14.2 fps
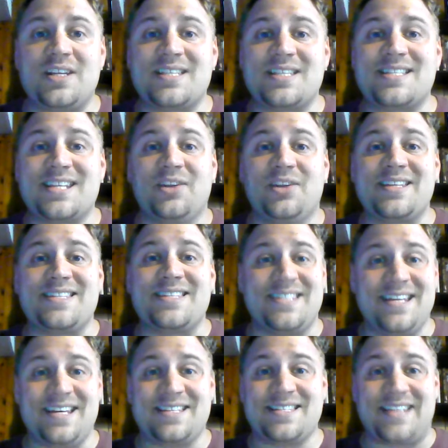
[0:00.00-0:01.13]
that still
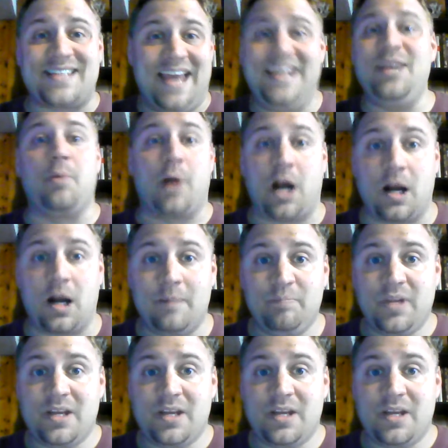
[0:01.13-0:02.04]
exists anywhere.